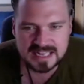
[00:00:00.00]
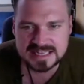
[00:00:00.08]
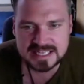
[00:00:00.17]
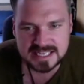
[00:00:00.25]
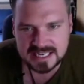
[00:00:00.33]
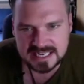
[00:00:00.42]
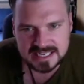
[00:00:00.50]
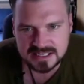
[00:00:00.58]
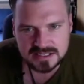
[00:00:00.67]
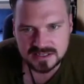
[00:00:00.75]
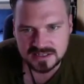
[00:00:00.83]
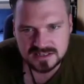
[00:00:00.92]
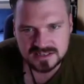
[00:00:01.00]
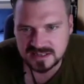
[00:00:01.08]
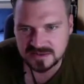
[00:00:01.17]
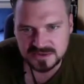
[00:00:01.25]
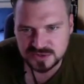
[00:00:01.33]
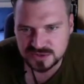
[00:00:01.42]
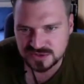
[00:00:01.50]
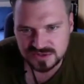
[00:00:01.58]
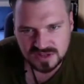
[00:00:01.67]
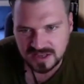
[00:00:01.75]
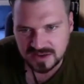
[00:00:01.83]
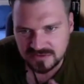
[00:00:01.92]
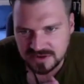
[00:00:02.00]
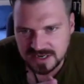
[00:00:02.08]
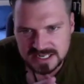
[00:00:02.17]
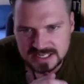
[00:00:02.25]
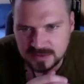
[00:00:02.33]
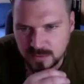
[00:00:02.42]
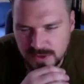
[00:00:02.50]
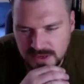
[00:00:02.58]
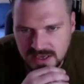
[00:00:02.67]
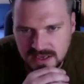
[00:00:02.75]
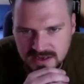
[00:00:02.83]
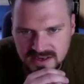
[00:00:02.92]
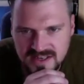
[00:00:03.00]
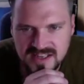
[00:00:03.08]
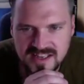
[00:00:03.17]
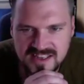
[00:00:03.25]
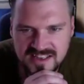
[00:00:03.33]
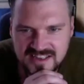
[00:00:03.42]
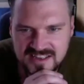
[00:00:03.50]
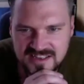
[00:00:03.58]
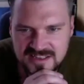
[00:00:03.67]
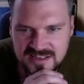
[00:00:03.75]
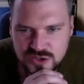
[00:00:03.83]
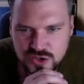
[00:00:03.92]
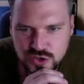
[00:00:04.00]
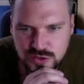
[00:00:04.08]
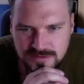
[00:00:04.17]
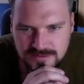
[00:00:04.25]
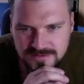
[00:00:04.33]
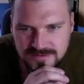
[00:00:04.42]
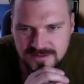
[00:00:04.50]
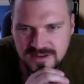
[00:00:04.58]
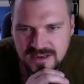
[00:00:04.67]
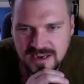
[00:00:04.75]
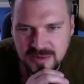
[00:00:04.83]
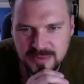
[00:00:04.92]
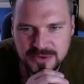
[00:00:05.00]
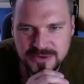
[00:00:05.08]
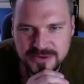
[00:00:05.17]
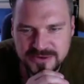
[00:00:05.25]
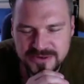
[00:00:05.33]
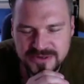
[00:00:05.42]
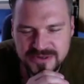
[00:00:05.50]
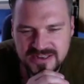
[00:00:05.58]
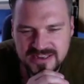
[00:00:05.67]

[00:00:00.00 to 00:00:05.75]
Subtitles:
in the garden. It was just like really weird stuff happened.